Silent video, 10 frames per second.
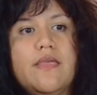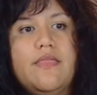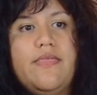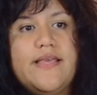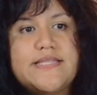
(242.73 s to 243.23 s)

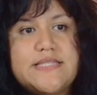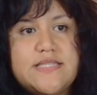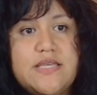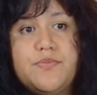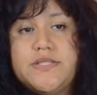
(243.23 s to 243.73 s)
they
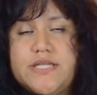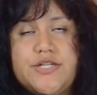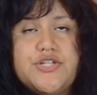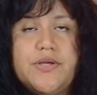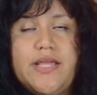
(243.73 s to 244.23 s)
see
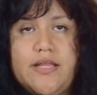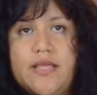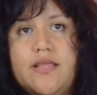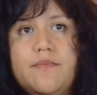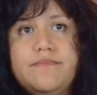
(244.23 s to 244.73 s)
potential in
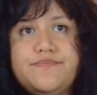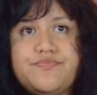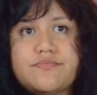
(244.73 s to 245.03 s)
him